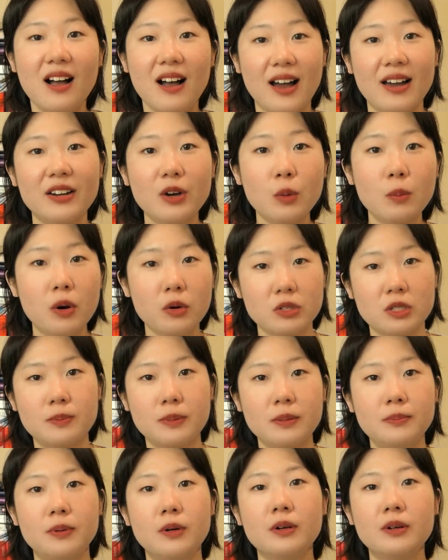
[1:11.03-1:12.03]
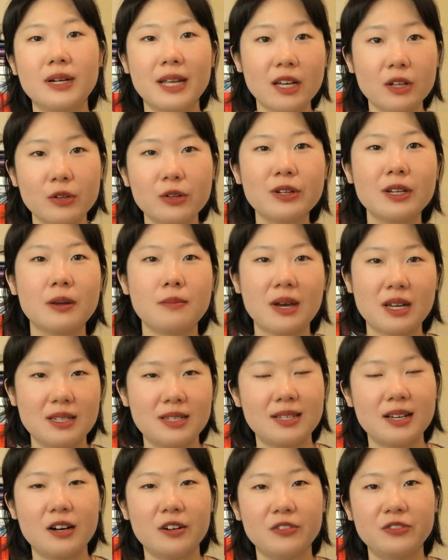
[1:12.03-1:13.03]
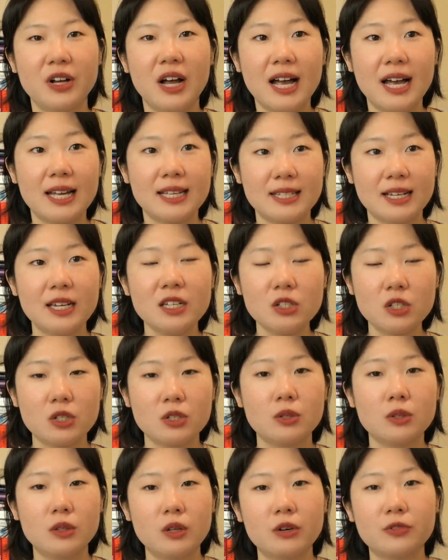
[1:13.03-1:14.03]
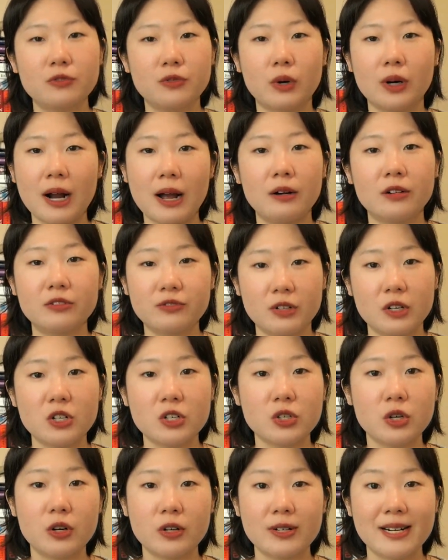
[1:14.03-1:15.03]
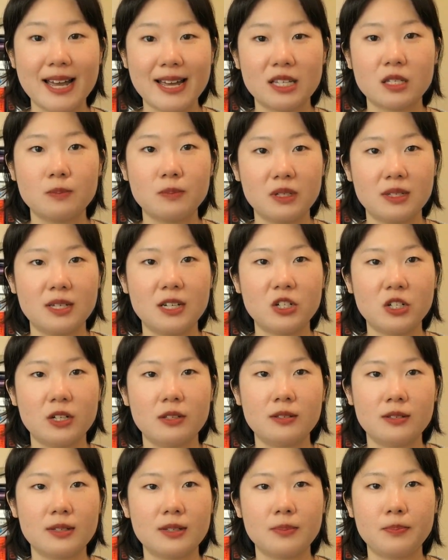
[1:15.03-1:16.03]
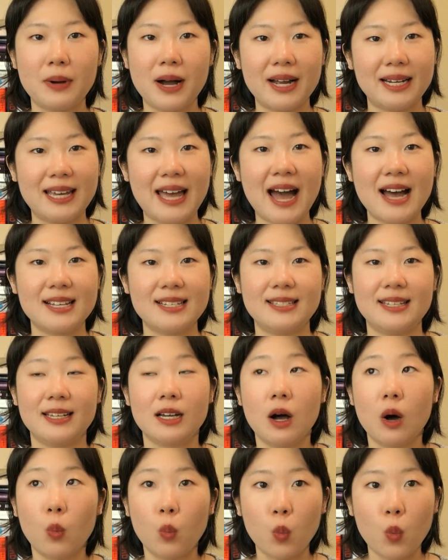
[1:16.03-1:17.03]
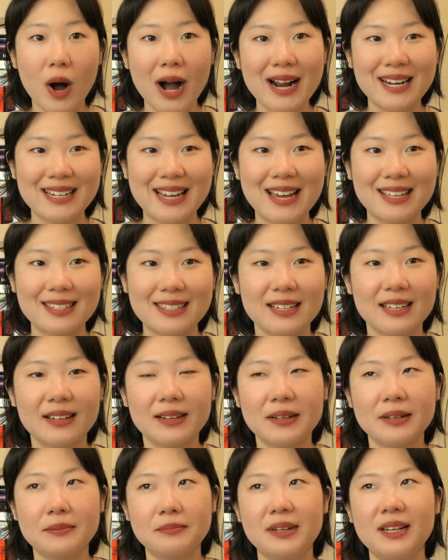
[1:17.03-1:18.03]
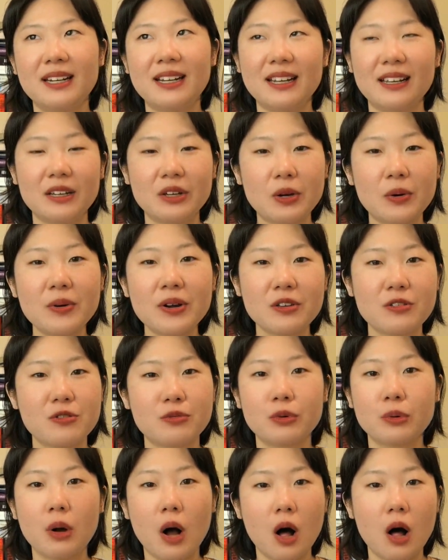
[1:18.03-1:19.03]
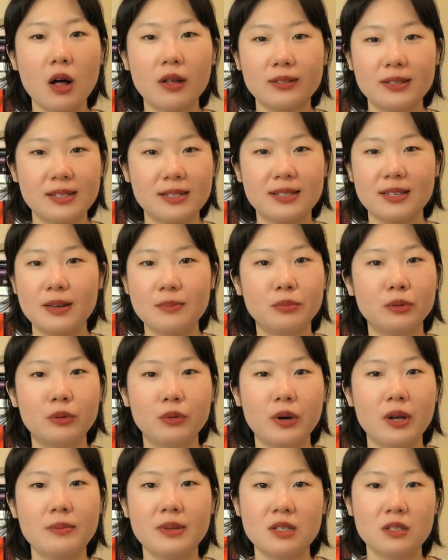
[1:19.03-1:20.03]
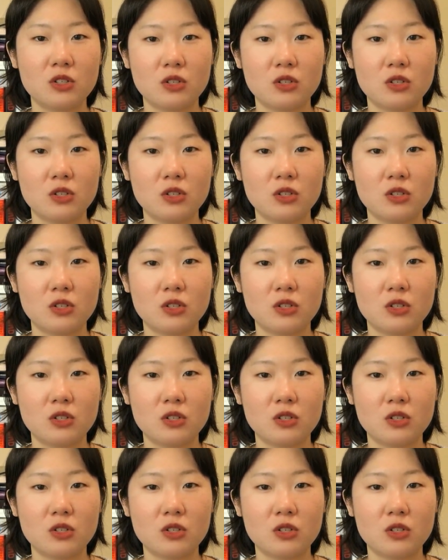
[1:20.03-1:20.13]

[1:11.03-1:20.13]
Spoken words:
I know most people, including myself, tend to look for our first or next positions by casting a wide net, meaning going through all these employment